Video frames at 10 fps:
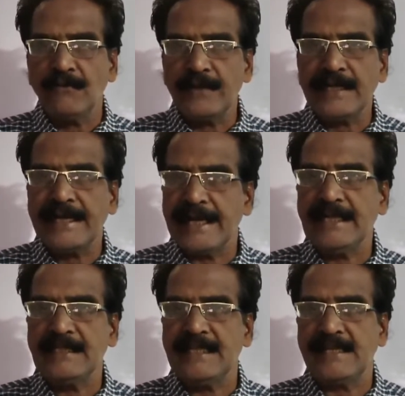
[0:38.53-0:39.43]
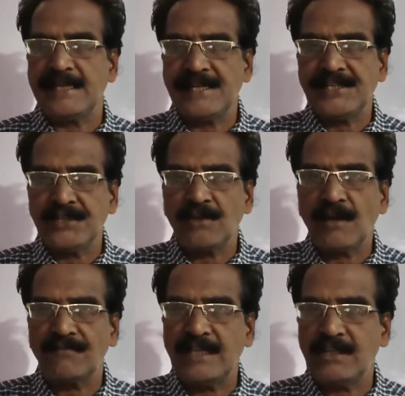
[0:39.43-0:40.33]
we get the ratio
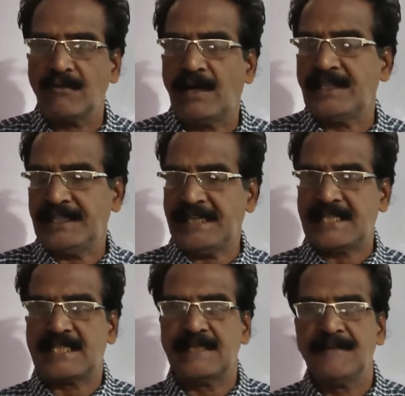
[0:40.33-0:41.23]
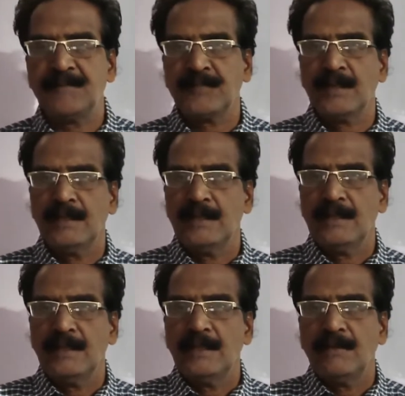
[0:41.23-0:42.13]
of the quantities.
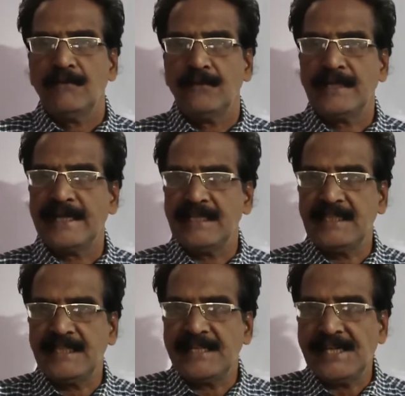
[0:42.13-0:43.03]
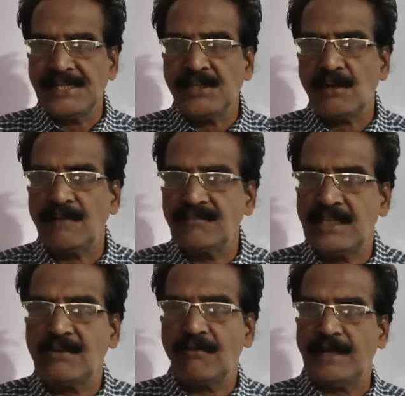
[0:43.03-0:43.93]

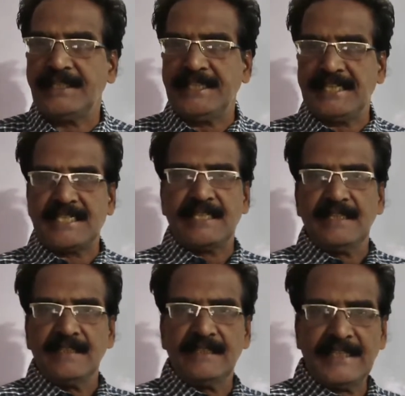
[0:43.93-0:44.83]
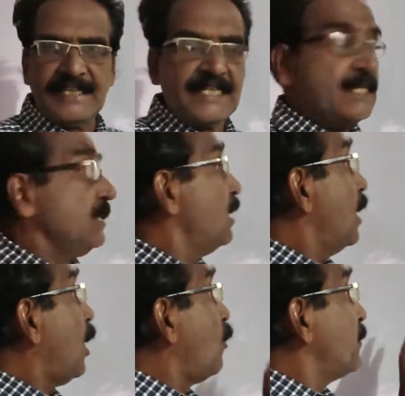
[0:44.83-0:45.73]
That is,
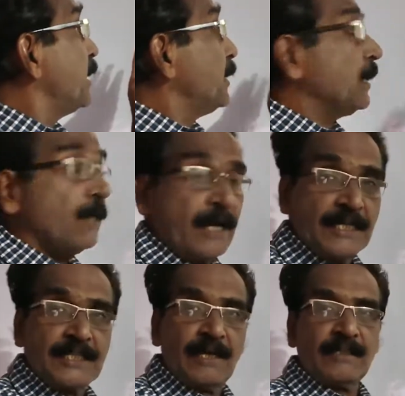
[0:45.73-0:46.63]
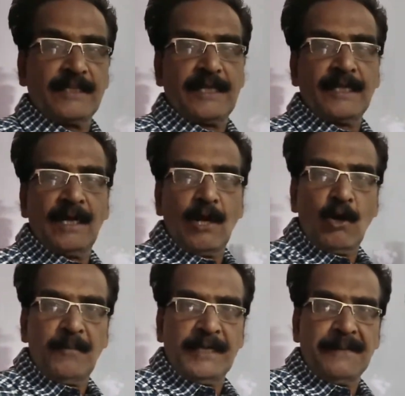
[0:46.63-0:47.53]
how many girls are there,
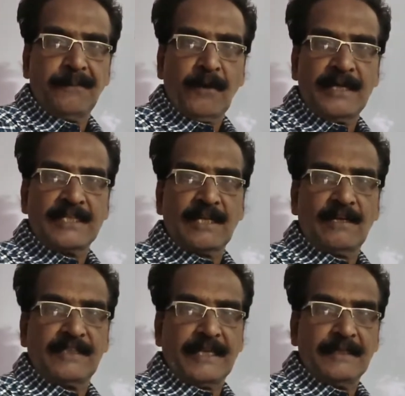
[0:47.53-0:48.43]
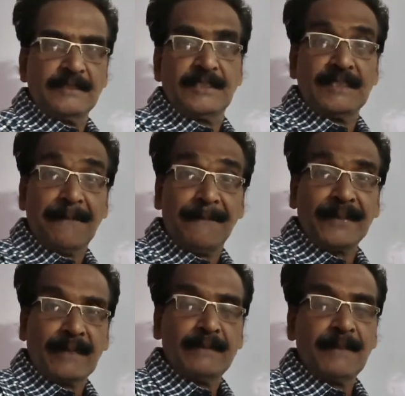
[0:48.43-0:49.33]
how many boys are there. So,
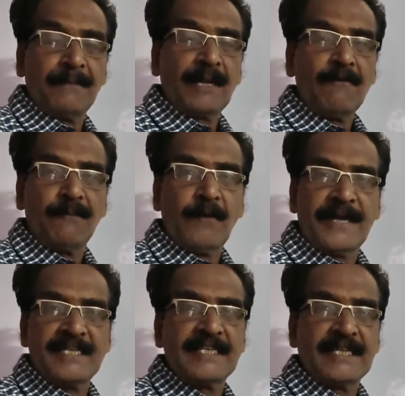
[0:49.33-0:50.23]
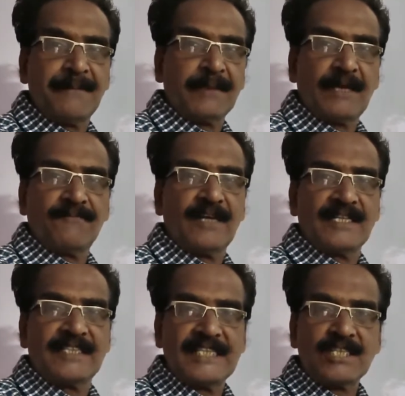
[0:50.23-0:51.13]
number of boys and number of
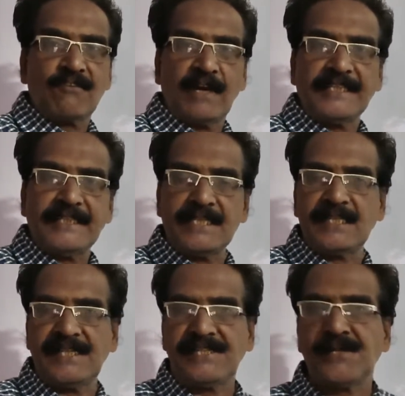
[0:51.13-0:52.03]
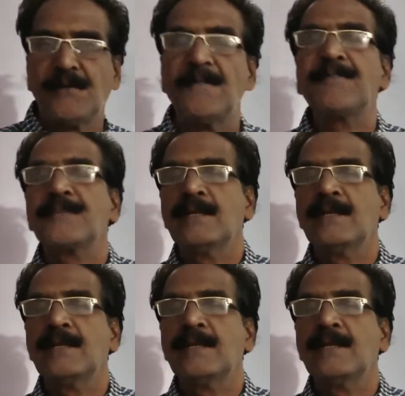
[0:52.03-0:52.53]
girls, that is quantities ratio.